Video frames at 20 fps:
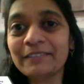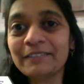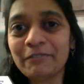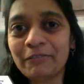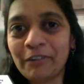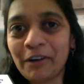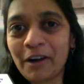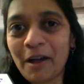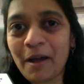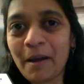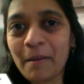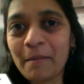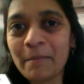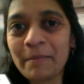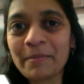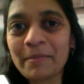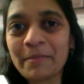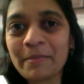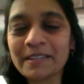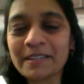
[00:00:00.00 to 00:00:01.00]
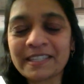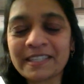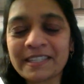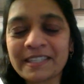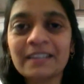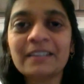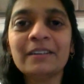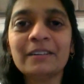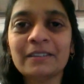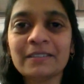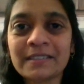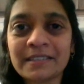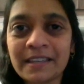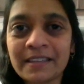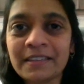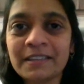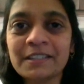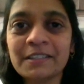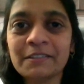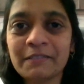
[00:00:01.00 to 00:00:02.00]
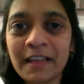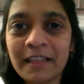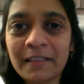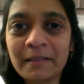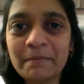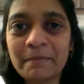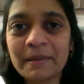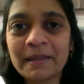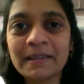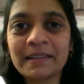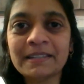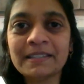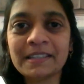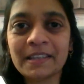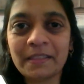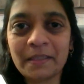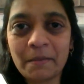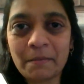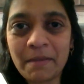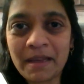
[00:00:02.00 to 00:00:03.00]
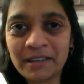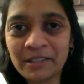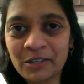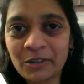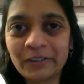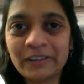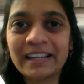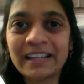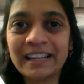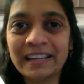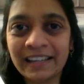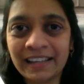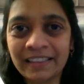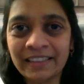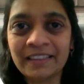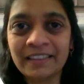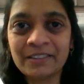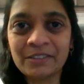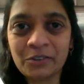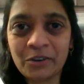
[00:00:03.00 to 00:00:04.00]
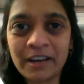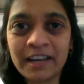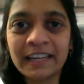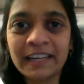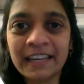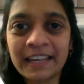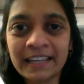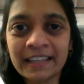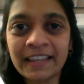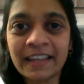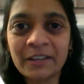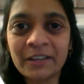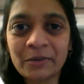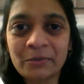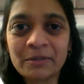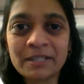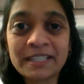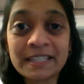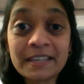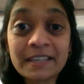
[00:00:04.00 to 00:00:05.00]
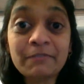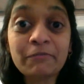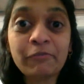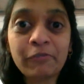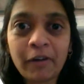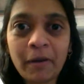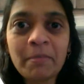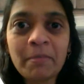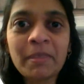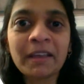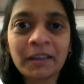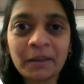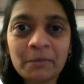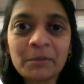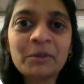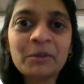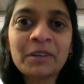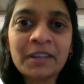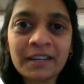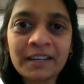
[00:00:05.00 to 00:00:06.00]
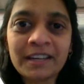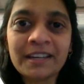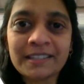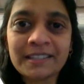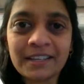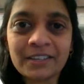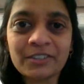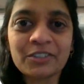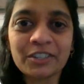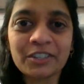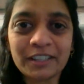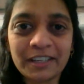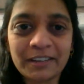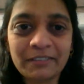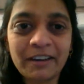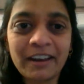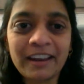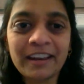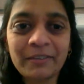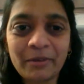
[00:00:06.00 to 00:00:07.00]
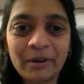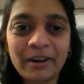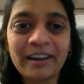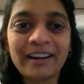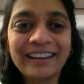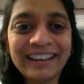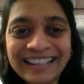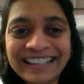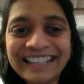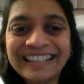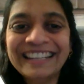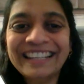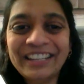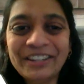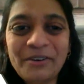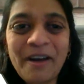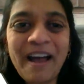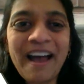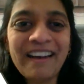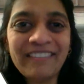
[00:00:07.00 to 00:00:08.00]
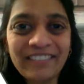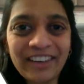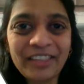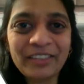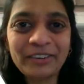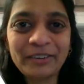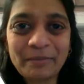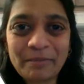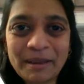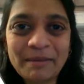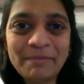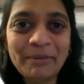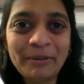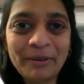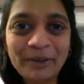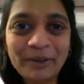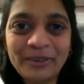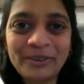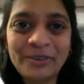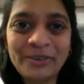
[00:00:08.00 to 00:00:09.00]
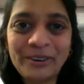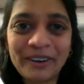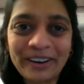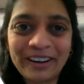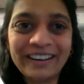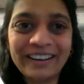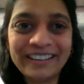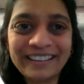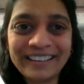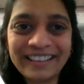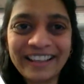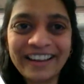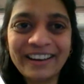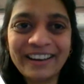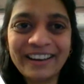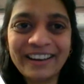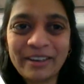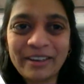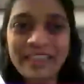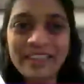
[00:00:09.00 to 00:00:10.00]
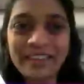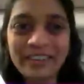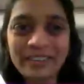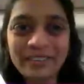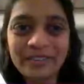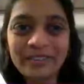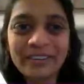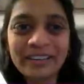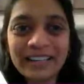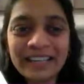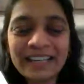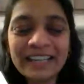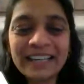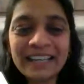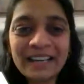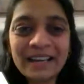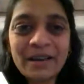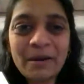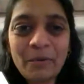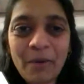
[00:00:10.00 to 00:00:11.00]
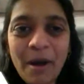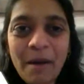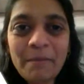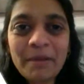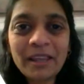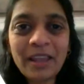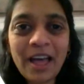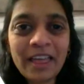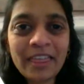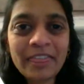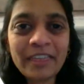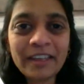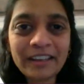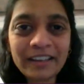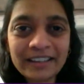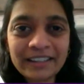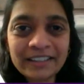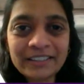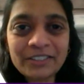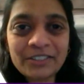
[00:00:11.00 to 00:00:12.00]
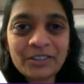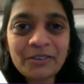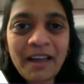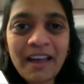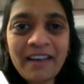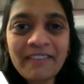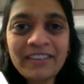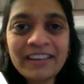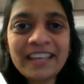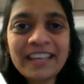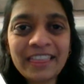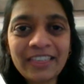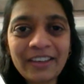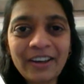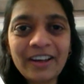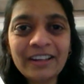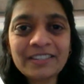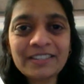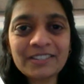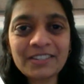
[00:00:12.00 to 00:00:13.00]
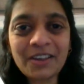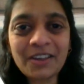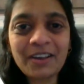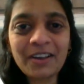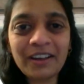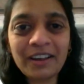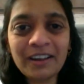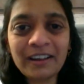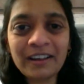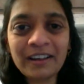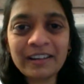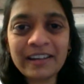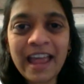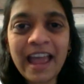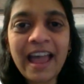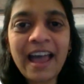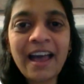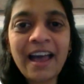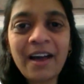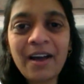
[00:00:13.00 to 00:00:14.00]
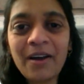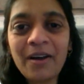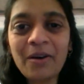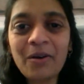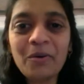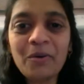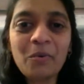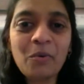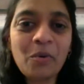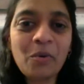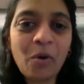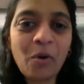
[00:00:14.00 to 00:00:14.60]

from the skills and the development and the mentoring and the training that you received from the community, essentially, right? Where you have other people who are there with you. Ramalatha, do you have any thoughts on how